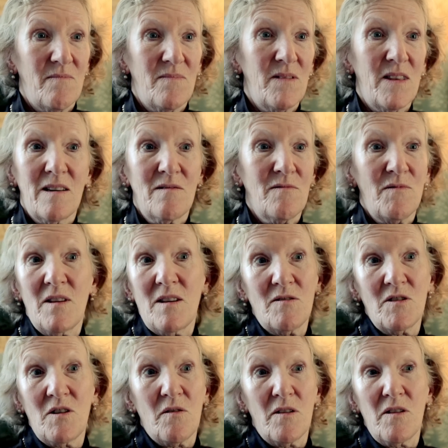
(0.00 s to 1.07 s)
There, there's
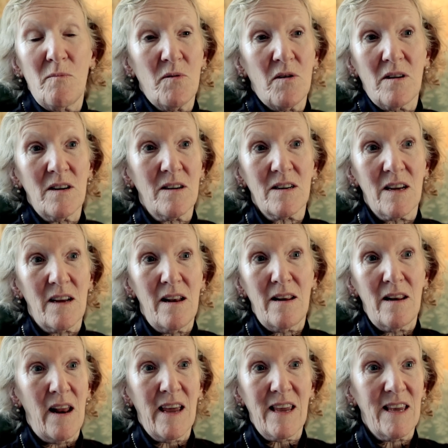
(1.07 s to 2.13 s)
no other product out
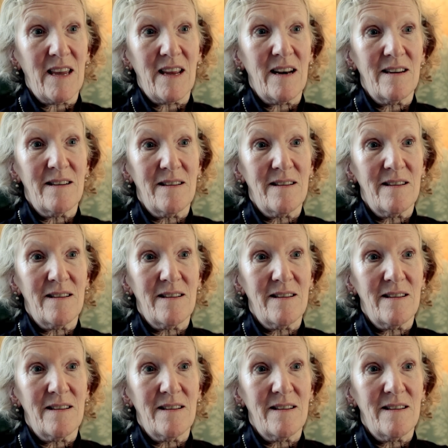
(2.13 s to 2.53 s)
like it.